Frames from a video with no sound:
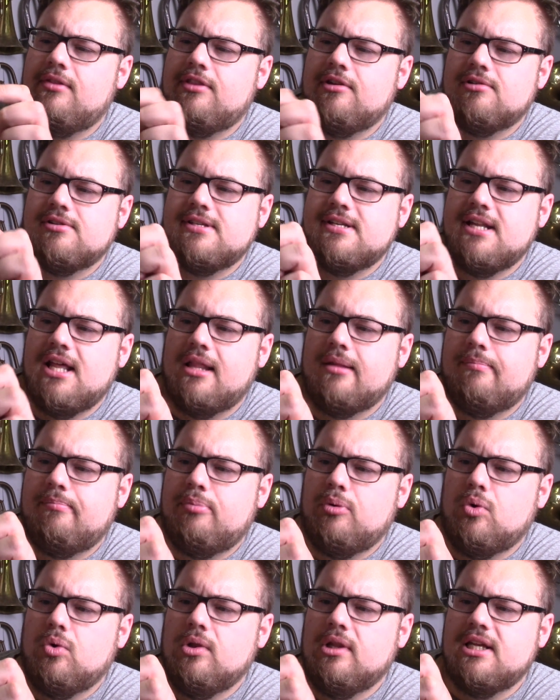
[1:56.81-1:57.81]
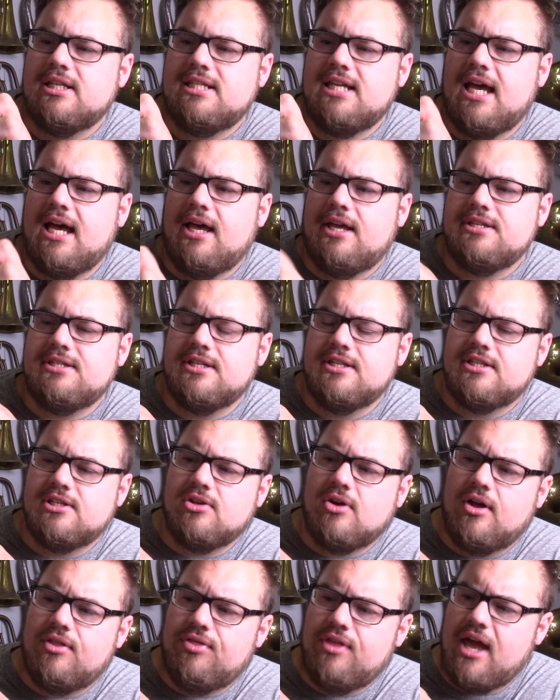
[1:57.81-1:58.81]
There is another ball that's housed
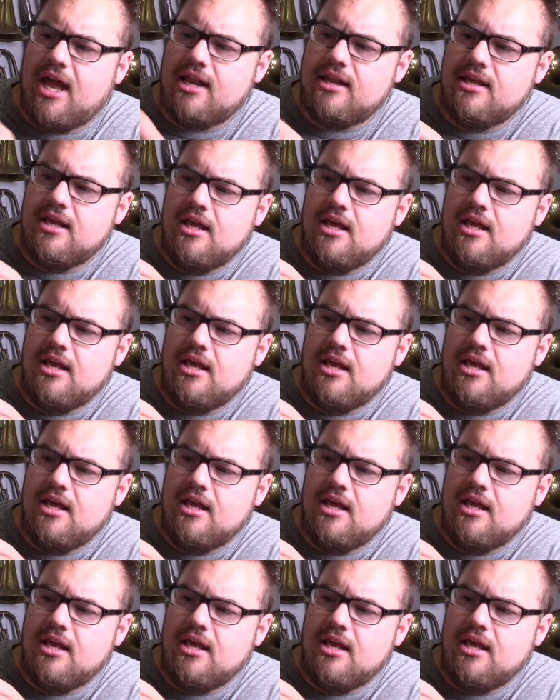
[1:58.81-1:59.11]
inside that.